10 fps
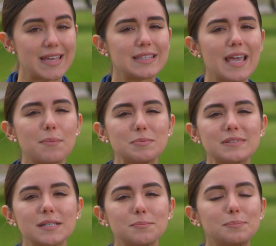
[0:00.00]
and the app
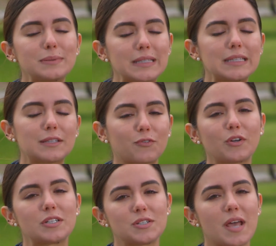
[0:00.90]
is completely
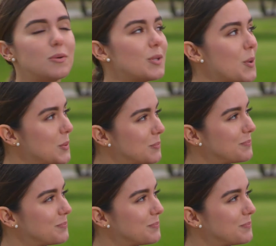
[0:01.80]
free to download.